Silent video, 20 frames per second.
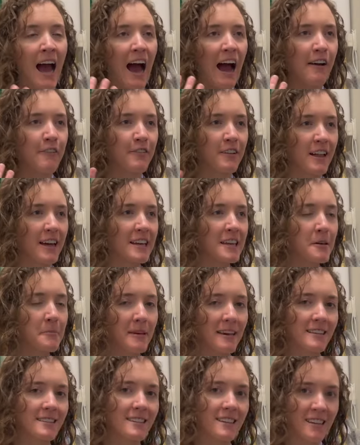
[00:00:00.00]
I feel like it
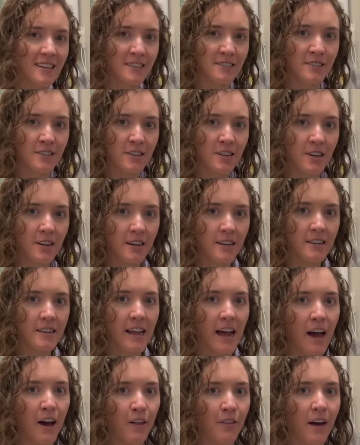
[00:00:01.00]
makes it easier
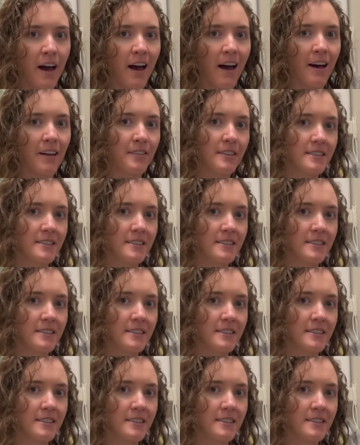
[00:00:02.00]
now that